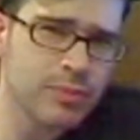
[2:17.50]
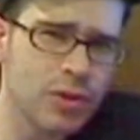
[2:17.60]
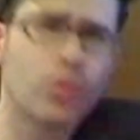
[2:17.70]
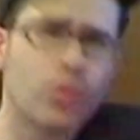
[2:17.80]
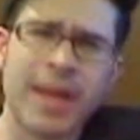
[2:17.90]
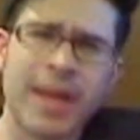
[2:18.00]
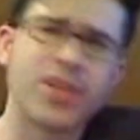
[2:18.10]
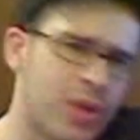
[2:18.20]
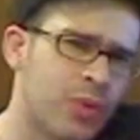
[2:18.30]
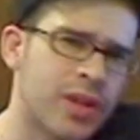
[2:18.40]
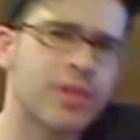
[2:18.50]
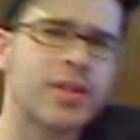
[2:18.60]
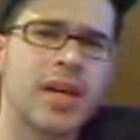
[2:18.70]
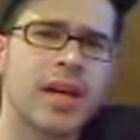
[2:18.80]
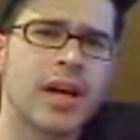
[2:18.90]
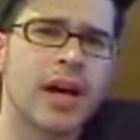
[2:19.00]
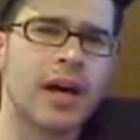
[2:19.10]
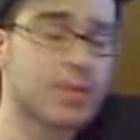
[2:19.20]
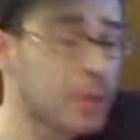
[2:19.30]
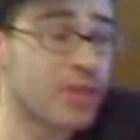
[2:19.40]
with managing Windows, uh,
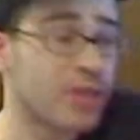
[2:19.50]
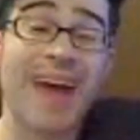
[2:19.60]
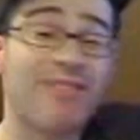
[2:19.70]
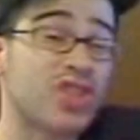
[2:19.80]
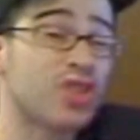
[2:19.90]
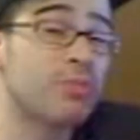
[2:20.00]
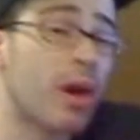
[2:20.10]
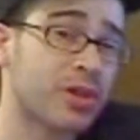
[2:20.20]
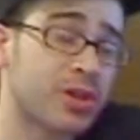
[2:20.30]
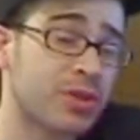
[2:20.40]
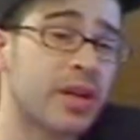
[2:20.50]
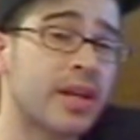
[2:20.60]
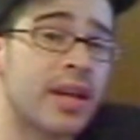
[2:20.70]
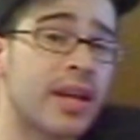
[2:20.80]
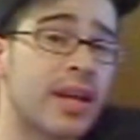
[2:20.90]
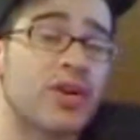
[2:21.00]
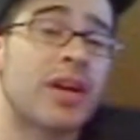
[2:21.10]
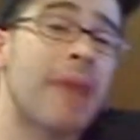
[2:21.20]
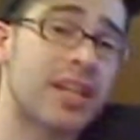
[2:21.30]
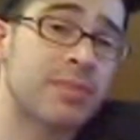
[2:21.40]
especially if you have a smaller screen and you're
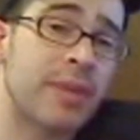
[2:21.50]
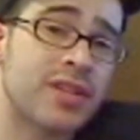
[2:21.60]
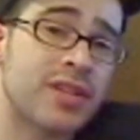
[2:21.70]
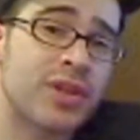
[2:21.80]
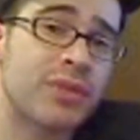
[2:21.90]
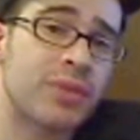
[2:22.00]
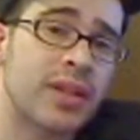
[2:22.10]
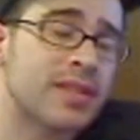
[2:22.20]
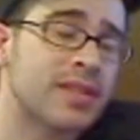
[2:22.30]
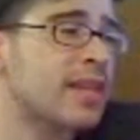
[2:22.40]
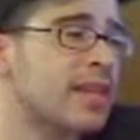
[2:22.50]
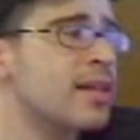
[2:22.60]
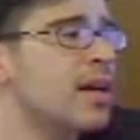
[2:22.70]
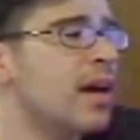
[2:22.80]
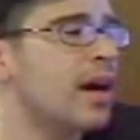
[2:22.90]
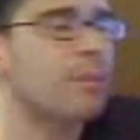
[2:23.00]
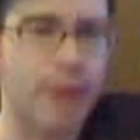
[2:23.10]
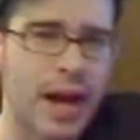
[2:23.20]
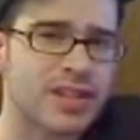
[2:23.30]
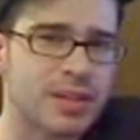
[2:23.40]
trying to maximize screen real estate, uh,
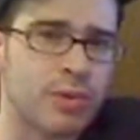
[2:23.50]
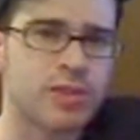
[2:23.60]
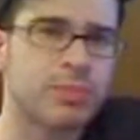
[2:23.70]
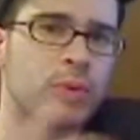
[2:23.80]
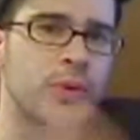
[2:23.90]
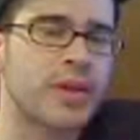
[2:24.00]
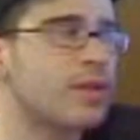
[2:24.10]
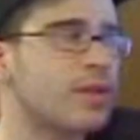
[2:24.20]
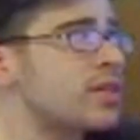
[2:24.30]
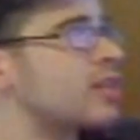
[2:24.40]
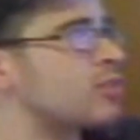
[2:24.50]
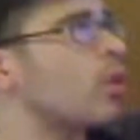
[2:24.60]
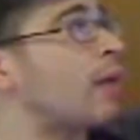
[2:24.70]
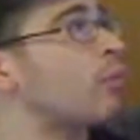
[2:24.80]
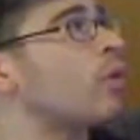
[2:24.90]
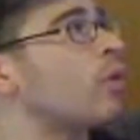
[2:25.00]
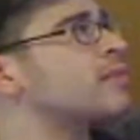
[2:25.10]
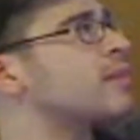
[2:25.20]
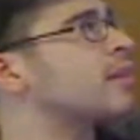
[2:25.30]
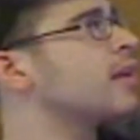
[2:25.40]
browsing multiple windows as one, at
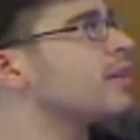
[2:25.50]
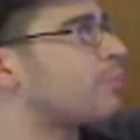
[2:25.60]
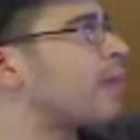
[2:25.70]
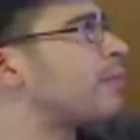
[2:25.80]
once. And the prime